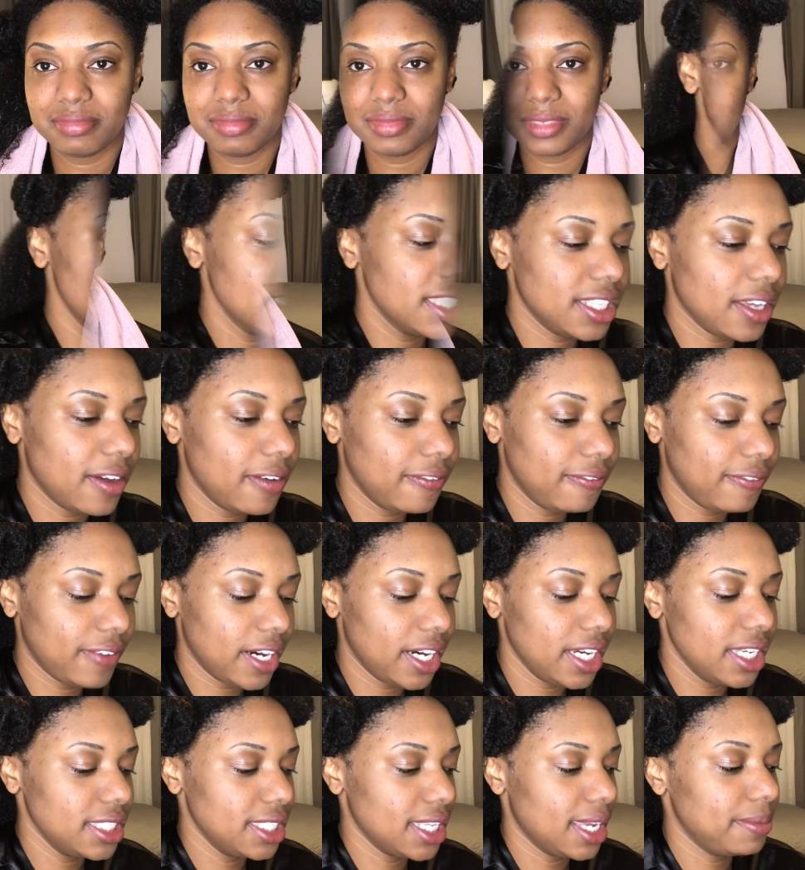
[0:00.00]
So
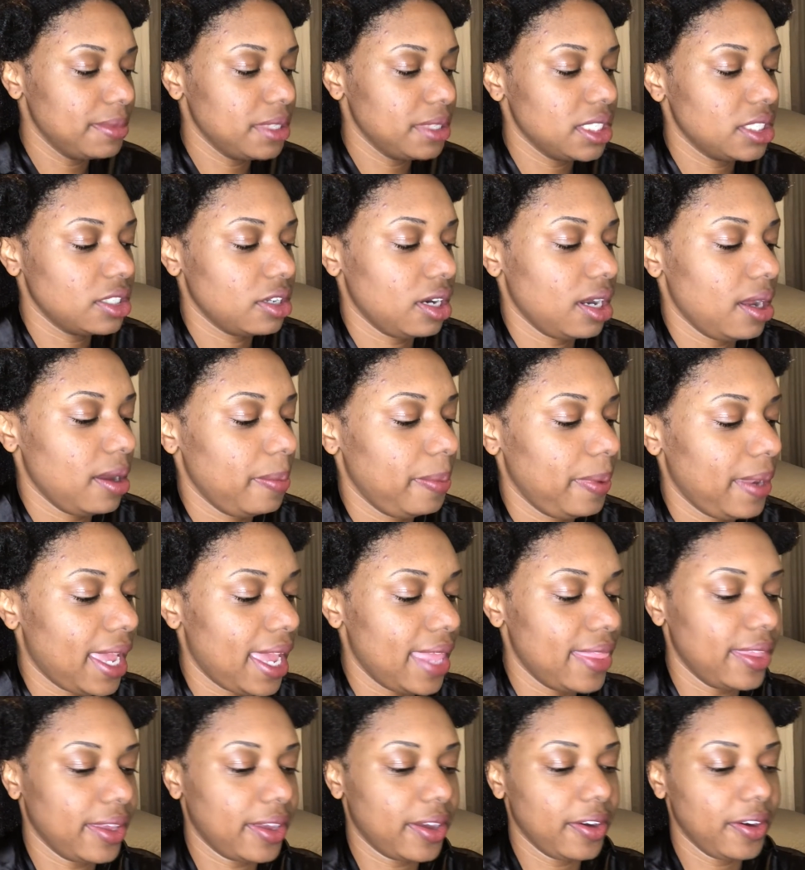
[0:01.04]
first, I'm just going to apply the
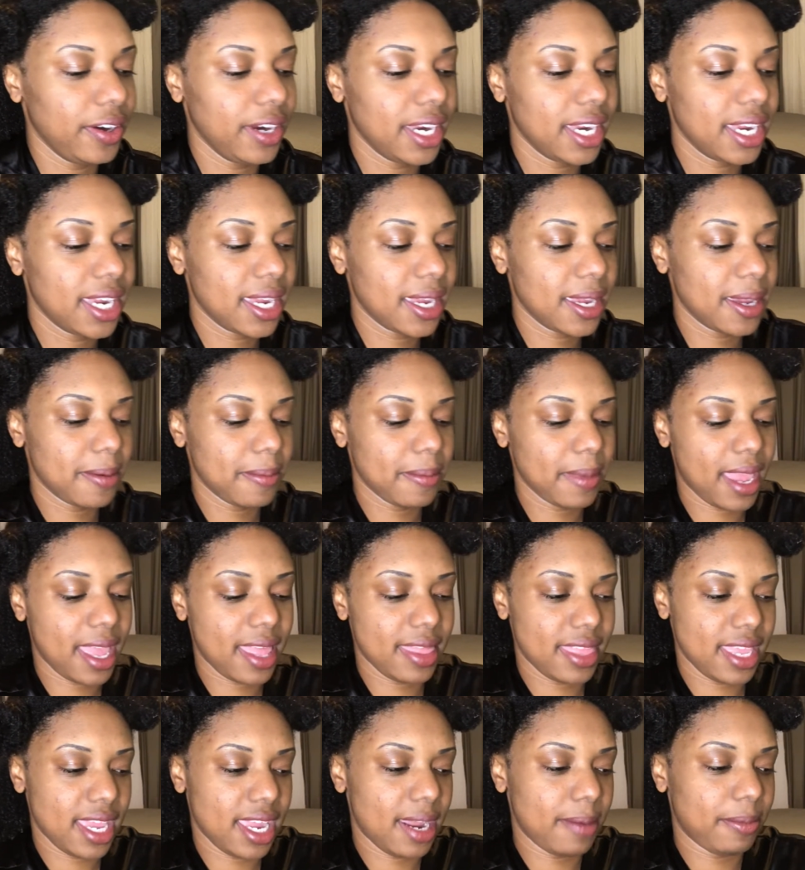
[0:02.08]
cream, and
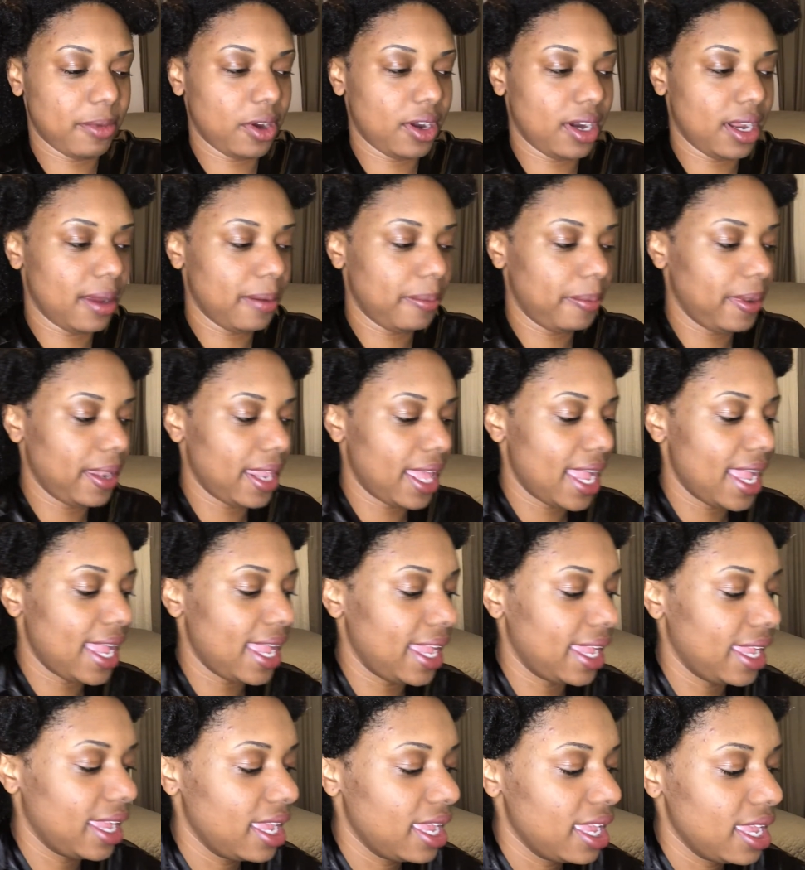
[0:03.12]
then I'm going to apply
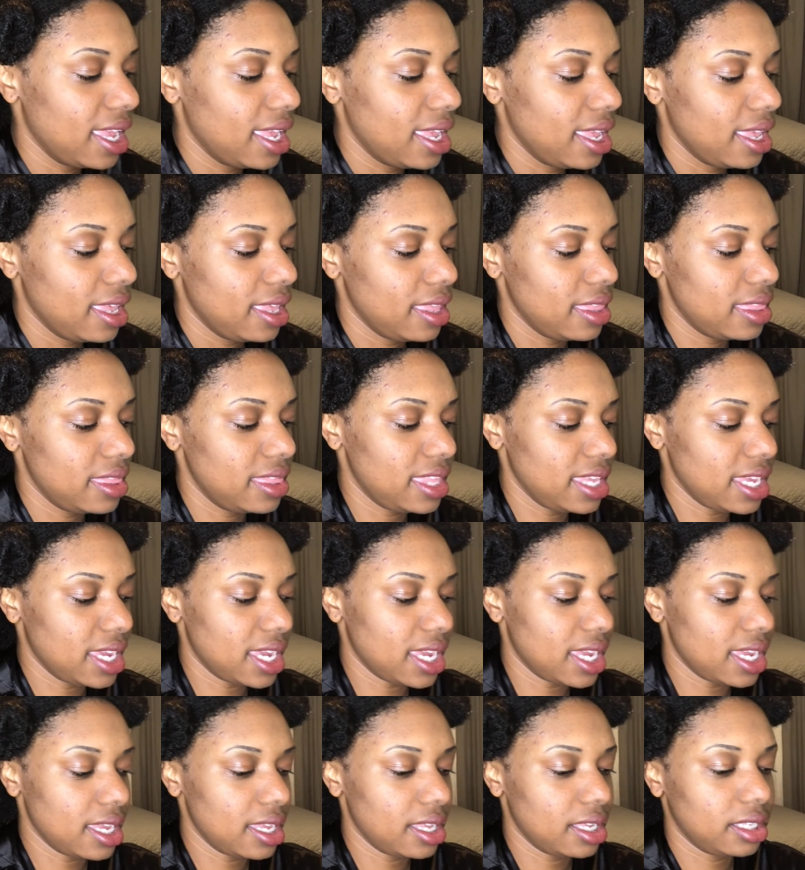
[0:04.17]
the
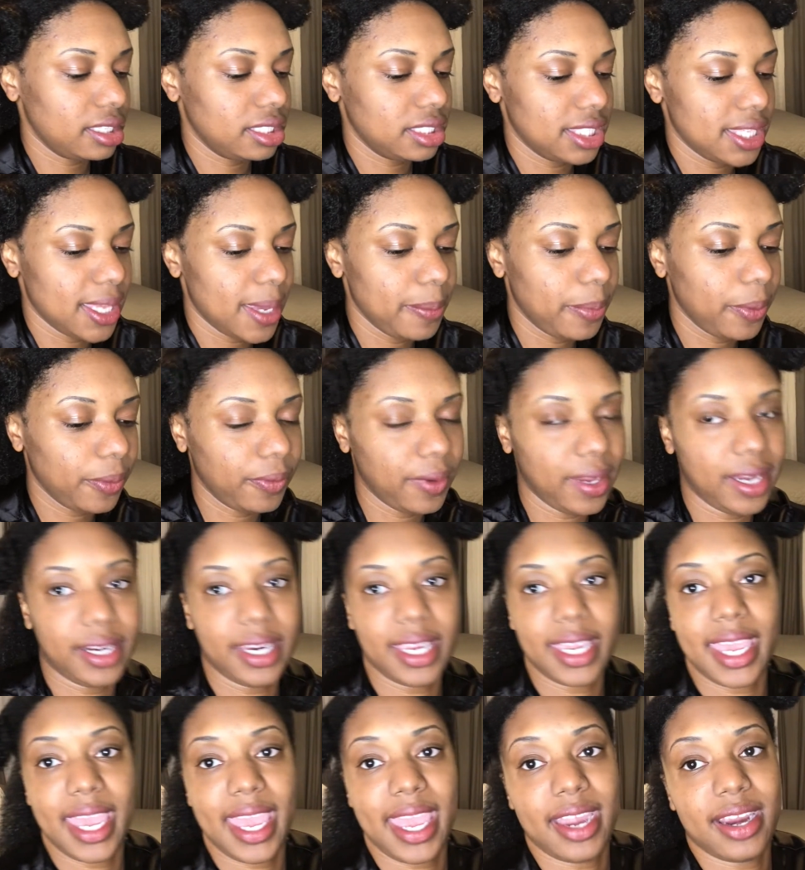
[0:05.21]
temporary
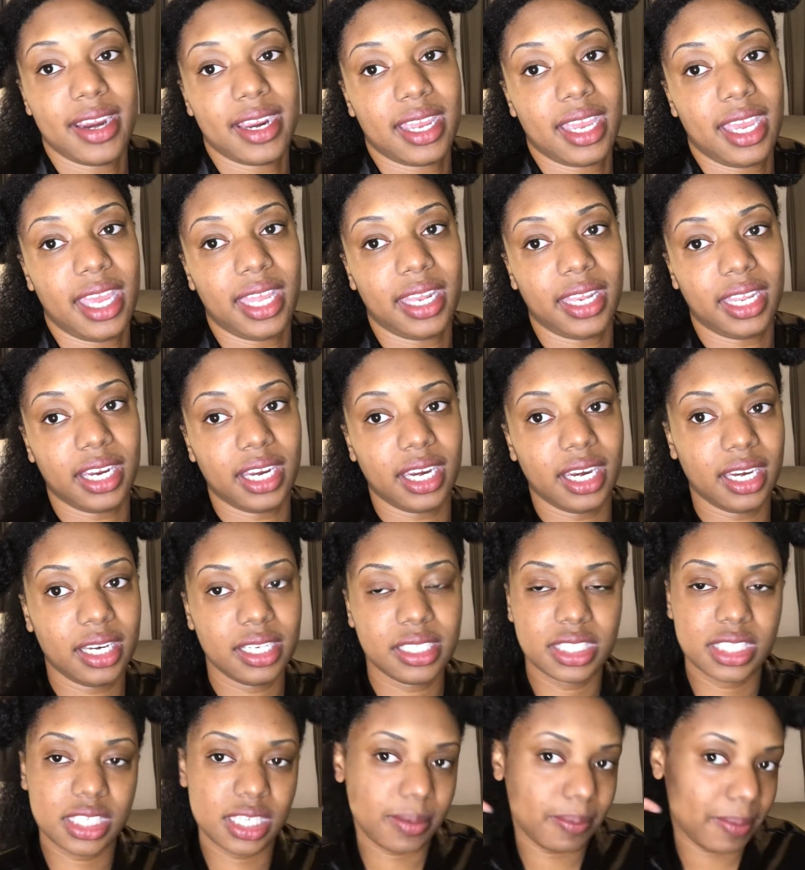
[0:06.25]
hair color
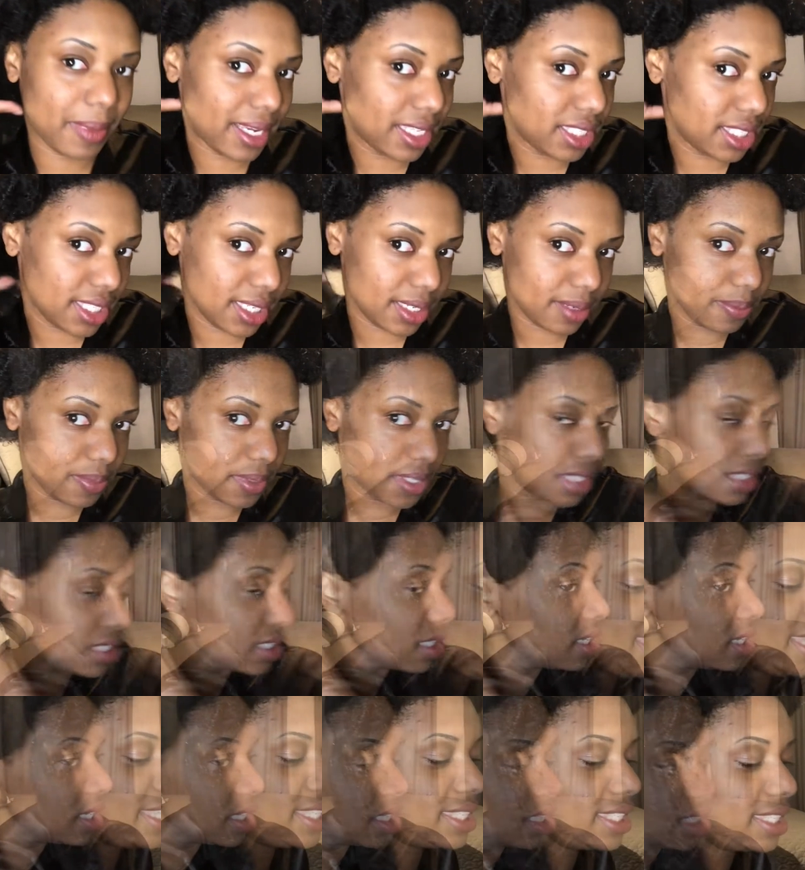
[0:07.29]
to my tips.
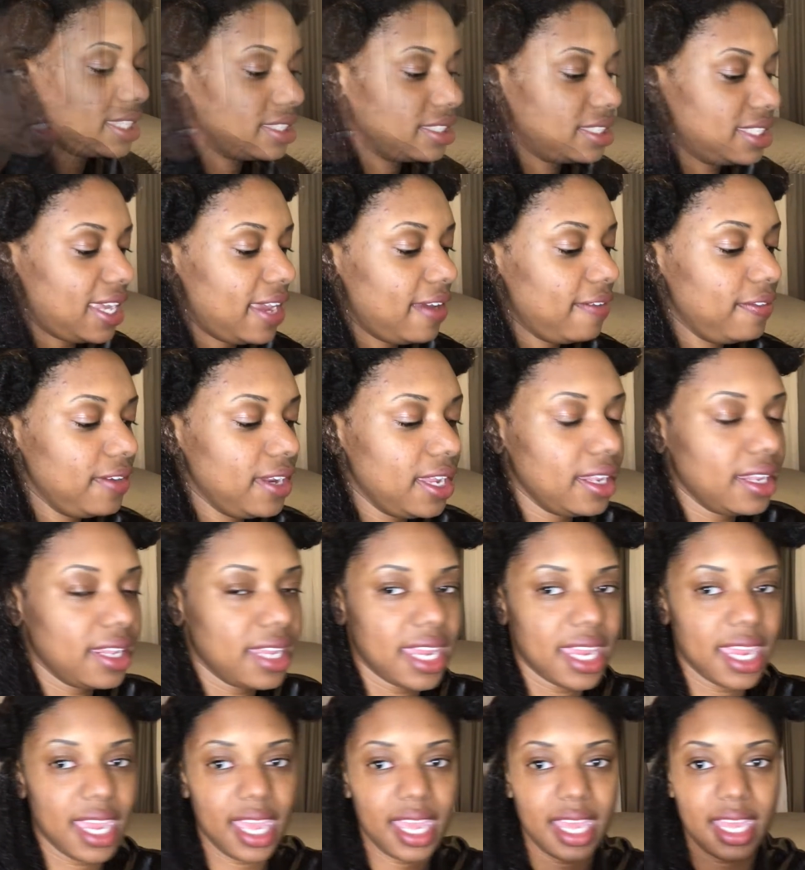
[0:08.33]
It's
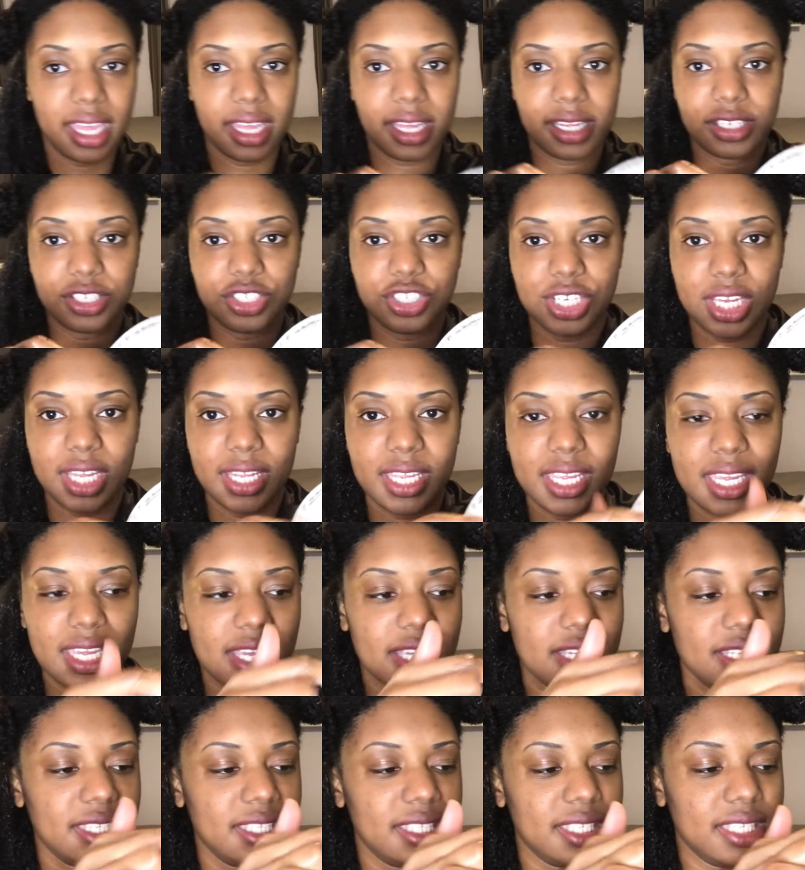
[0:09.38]
definitely a jelly
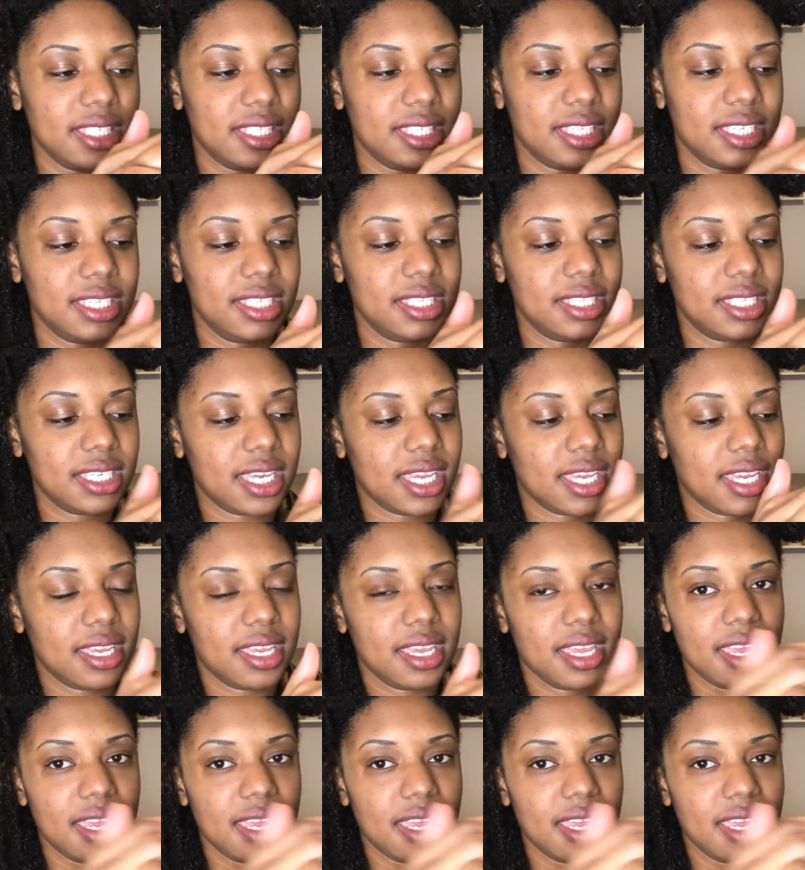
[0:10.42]
consistency.